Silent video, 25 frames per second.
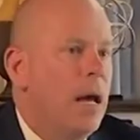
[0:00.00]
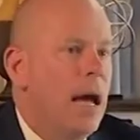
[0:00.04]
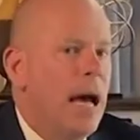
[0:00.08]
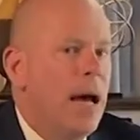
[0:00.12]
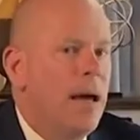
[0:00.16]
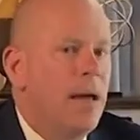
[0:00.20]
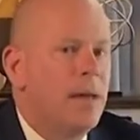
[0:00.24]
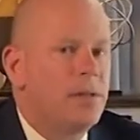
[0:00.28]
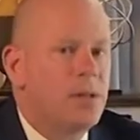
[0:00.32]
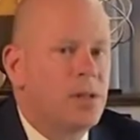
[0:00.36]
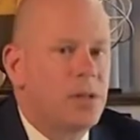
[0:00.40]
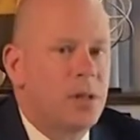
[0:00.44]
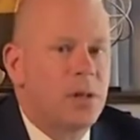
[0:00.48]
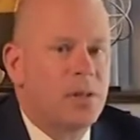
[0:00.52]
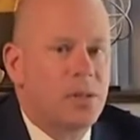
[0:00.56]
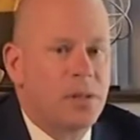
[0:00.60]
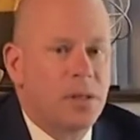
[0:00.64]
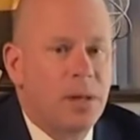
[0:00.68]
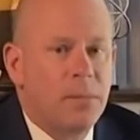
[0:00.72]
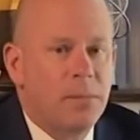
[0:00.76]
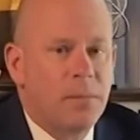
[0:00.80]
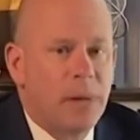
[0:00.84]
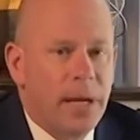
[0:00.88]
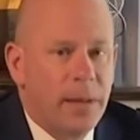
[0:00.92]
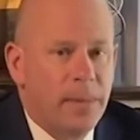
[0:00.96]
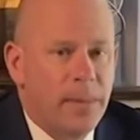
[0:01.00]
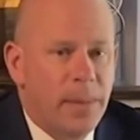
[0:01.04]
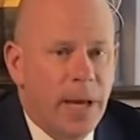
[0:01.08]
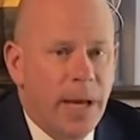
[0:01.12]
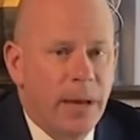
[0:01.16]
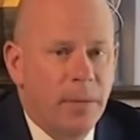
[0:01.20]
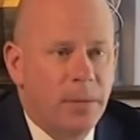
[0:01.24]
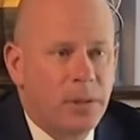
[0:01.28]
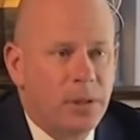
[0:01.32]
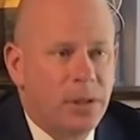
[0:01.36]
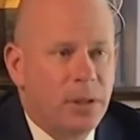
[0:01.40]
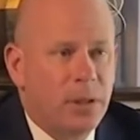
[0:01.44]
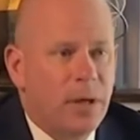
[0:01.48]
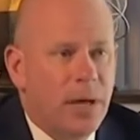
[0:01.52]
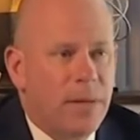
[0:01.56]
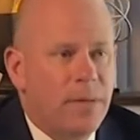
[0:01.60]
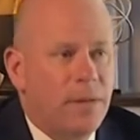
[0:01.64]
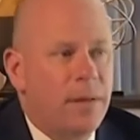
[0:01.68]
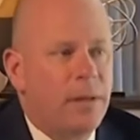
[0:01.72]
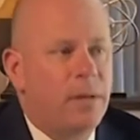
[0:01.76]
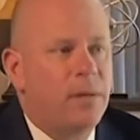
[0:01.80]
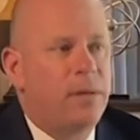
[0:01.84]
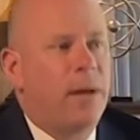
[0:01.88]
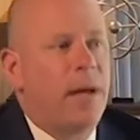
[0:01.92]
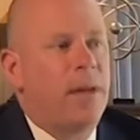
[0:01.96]
Some may be able to. I
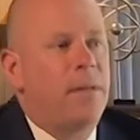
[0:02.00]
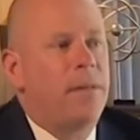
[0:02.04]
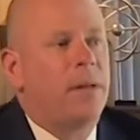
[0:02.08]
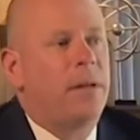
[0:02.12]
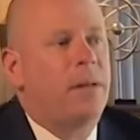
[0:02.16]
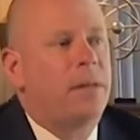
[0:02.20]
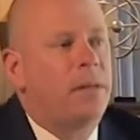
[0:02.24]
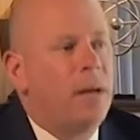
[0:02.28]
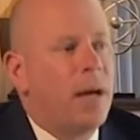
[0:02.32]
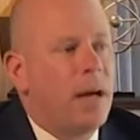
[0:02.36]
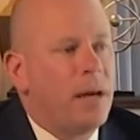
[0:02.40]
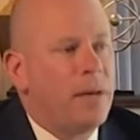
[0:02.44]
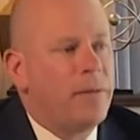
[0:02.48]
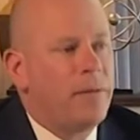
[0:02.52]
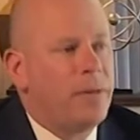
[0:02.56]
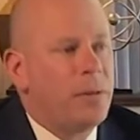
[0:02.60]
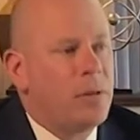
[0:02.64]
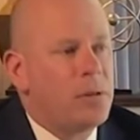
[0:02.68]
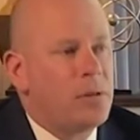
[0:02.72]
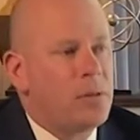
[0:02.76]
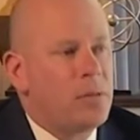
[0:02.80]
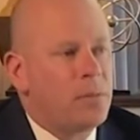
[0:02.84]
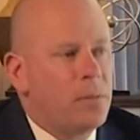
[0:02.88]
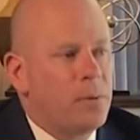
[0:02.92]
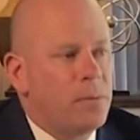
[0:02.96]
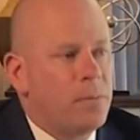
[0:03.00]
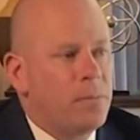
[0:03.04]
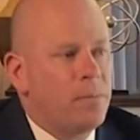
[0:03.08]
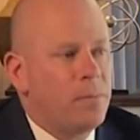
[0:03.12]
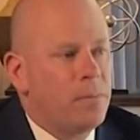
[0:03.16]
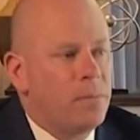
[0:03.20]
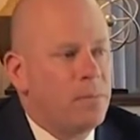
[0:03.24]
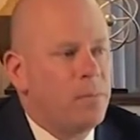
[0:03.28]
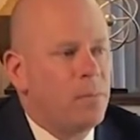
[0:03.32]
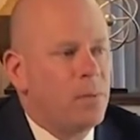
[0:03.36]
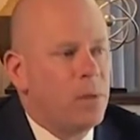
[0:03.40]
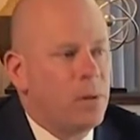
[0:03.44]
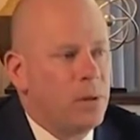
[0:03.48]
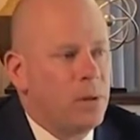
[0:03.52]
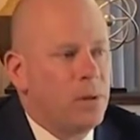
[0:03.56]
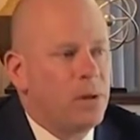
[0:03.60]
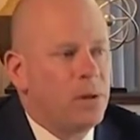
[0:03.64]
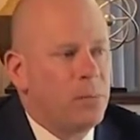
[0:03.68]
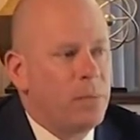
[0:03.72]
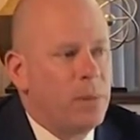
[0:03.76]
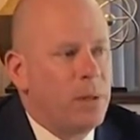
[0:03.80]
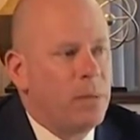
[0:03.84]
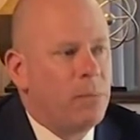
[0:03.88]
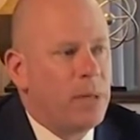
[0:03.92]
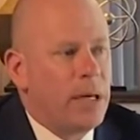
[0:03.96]
think a lot of folks were a
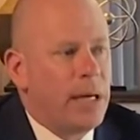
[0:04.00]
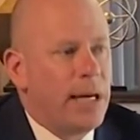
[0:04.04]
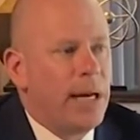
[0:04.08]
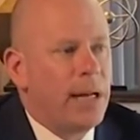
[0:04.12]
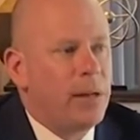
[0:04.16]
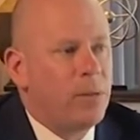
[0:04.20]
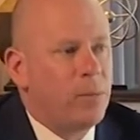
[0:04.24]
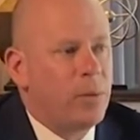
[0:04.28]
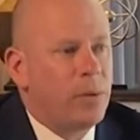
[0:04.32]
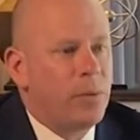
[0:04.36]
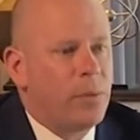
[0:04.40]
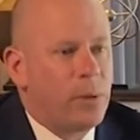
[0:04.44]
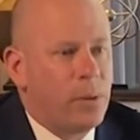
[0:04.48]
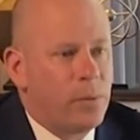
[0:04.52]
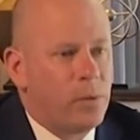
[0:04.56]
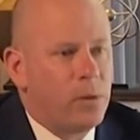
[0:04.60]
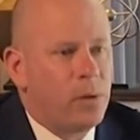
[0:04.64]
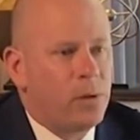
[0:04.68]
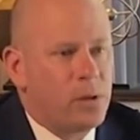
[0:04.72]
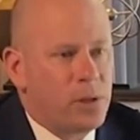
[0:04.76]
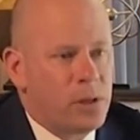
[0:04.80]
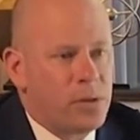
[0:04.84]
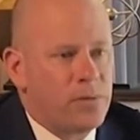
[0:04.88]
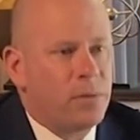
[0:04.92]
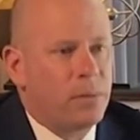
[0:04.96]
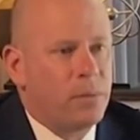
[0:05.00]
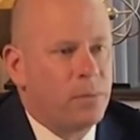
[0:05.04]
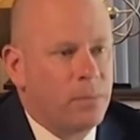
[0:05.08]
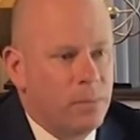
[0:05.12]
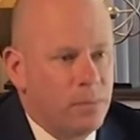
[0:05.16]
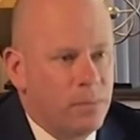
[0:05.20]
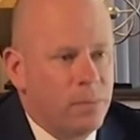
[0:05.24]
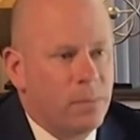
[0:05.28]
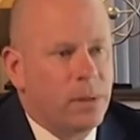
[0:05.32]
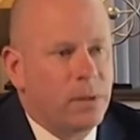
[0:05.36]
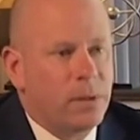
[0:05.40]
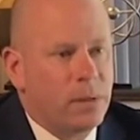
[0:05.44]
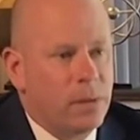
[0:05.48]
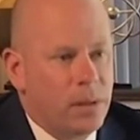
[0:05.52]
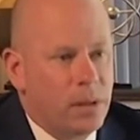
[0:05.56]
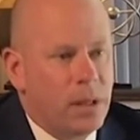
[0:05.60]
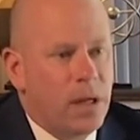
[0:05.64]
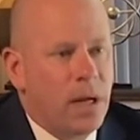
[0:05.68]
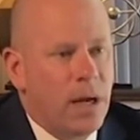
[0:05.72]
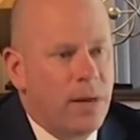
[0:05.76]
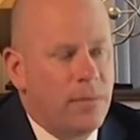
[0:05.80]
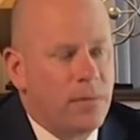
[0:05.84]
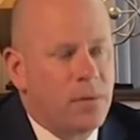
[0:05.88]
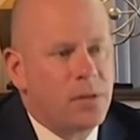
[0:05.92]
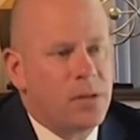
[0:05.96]
little bit behind where we were just from the
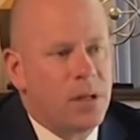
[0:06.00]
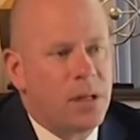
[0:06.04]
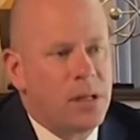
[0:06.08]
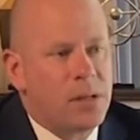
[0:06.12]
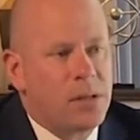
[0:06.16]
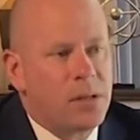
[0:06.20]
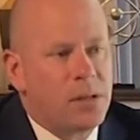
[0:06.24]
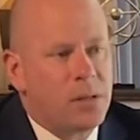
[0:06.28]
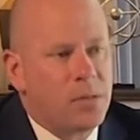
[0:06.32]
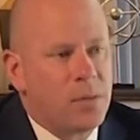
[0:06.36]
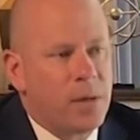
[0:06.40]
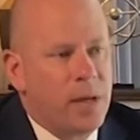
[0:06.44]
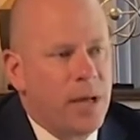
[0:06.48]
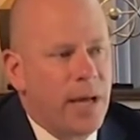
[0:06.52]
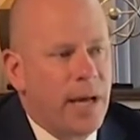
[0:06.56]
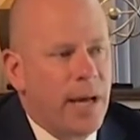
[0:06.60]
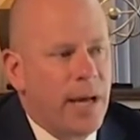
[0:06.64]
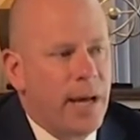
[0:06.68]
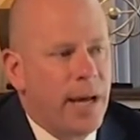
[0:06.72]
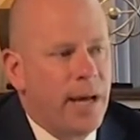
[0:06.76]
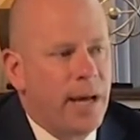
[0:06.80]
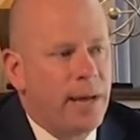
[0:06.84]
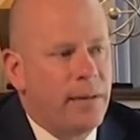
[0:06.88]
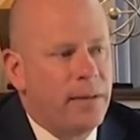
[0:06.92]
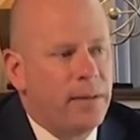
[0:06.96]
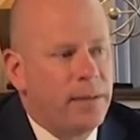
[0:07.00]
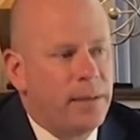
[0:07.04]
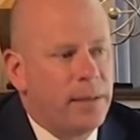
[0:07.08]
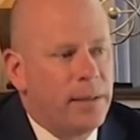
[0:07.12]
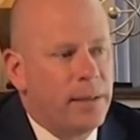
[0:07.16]
conversations we had.